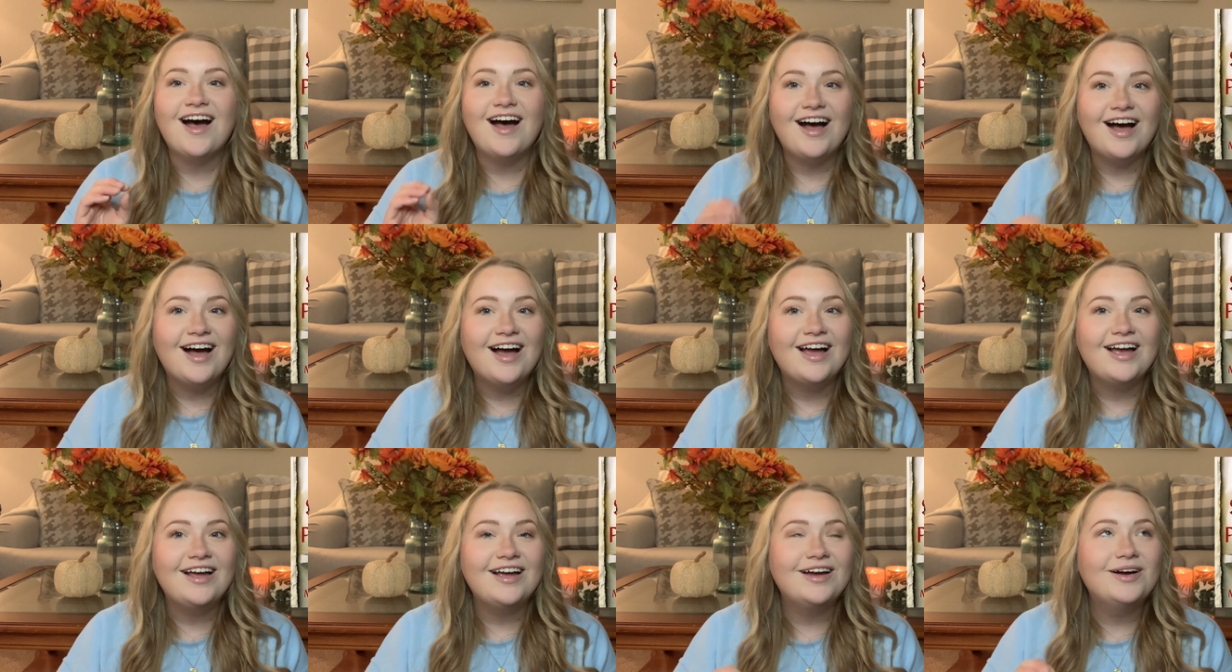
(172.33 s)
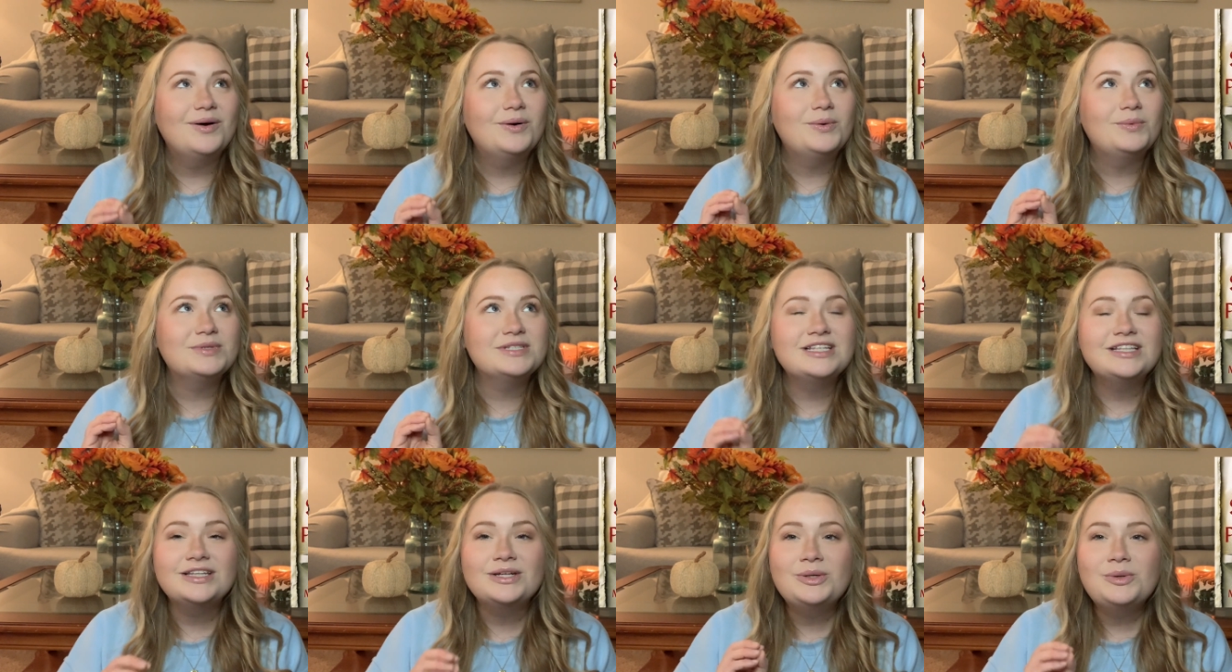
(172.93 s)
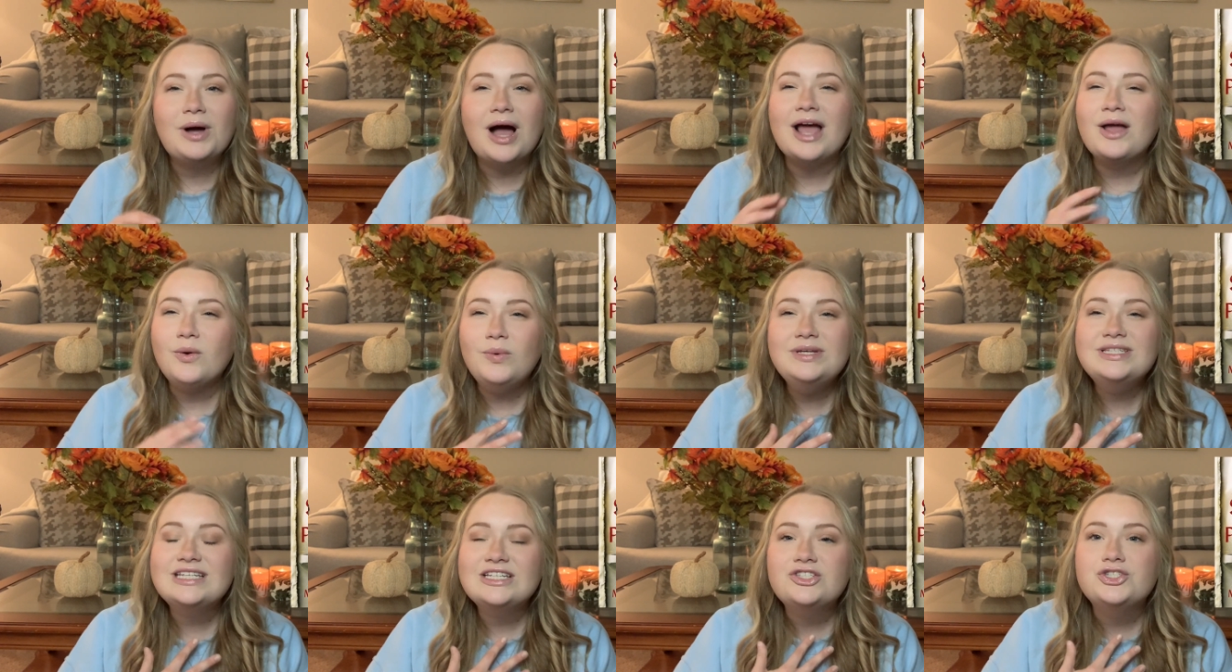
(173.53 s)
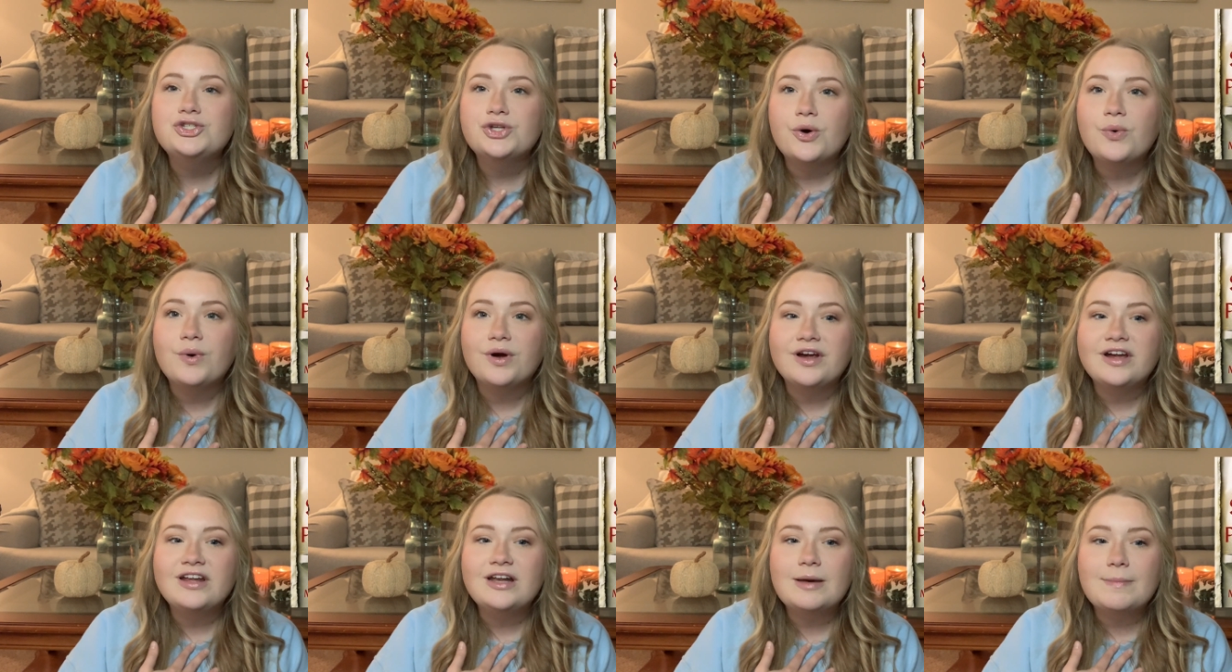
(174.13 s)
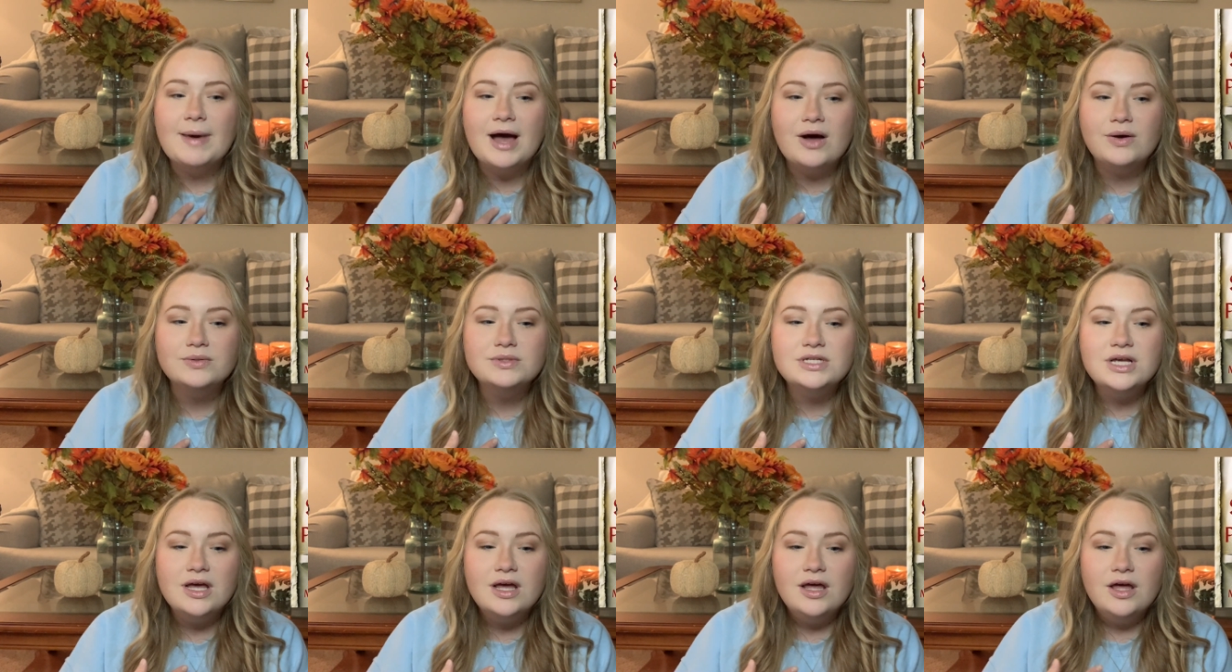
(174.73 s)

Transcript: I always get so worried about